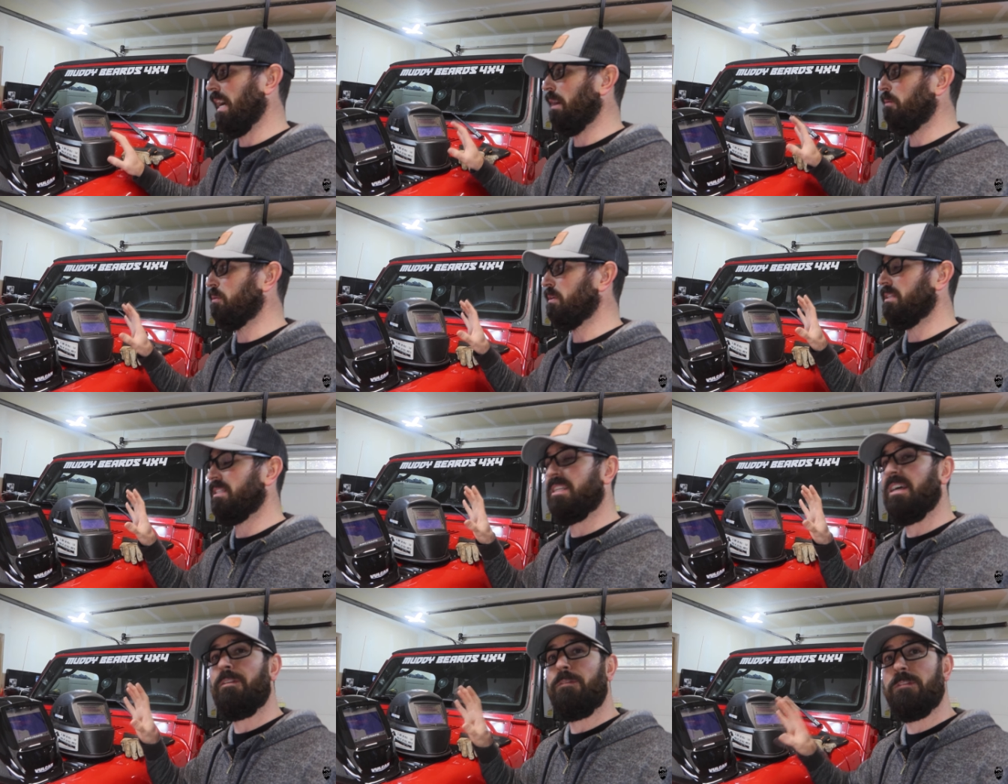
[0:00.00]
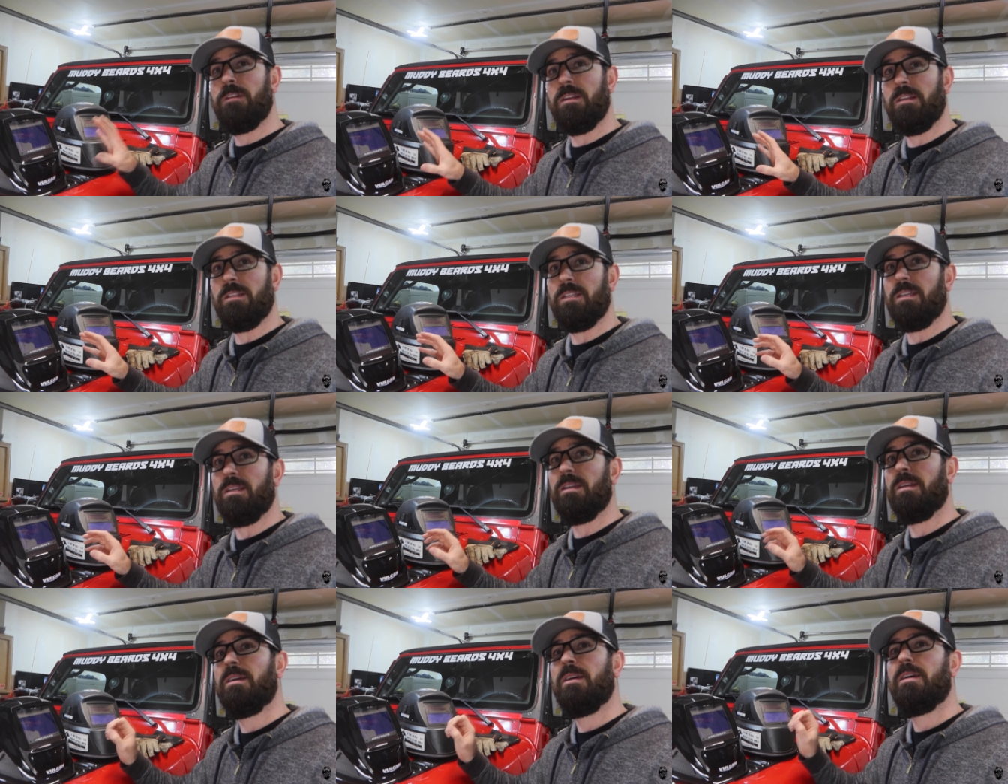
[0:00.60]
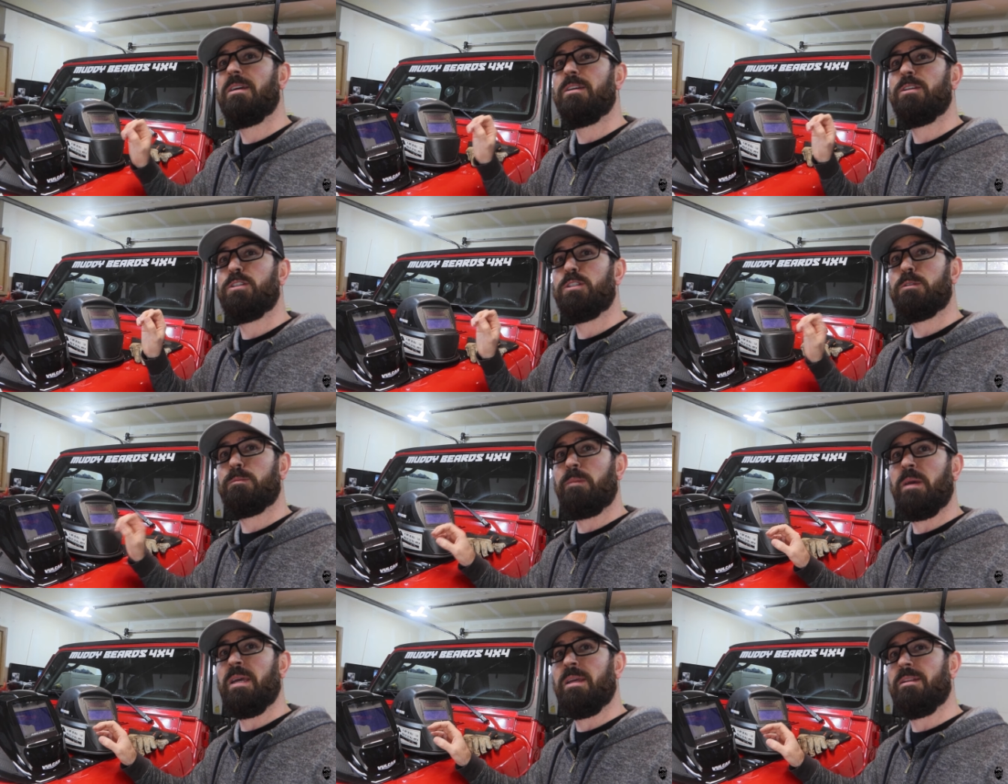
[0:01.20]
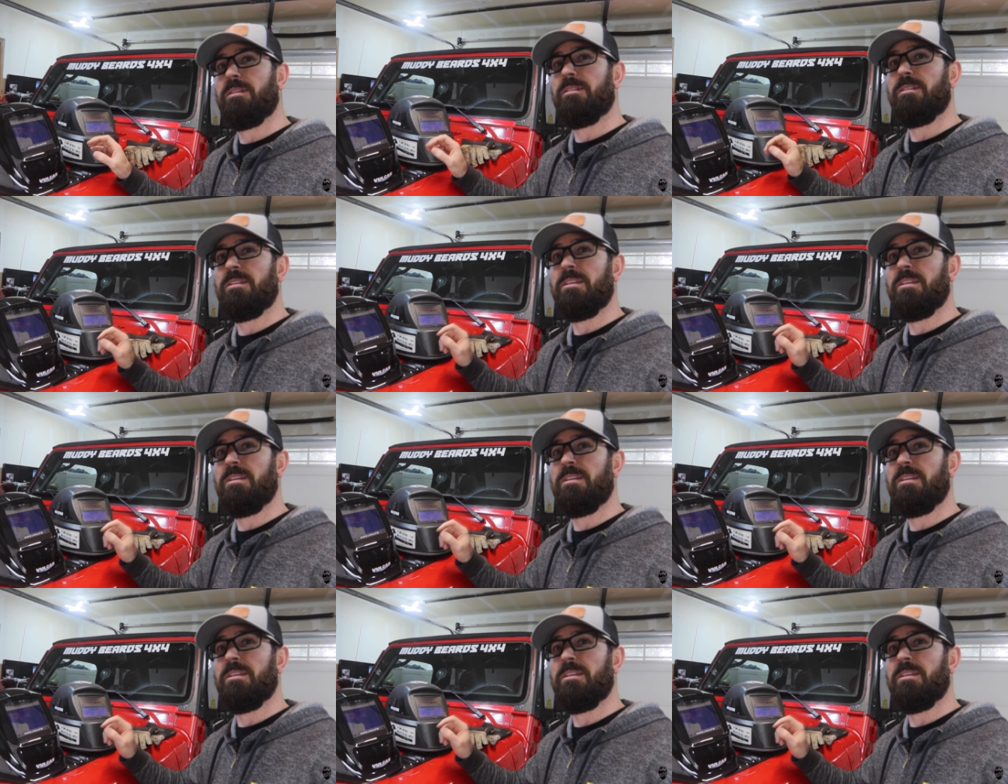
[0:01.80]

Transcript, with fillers: I would definitely spend